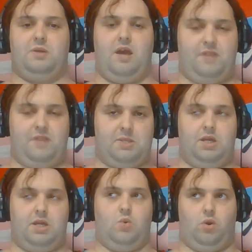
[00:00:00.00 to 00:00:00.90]

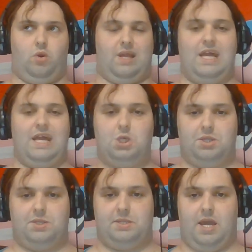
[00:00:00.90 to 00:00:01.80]
ethnicity or a
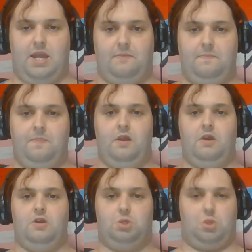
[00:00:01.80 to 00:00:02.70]
nation state
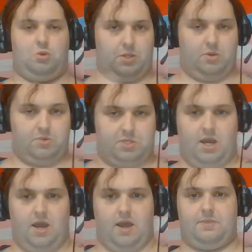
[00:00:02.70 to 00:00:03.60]
during those
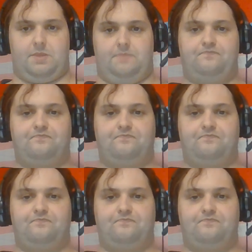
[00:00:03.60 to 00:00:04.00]
times.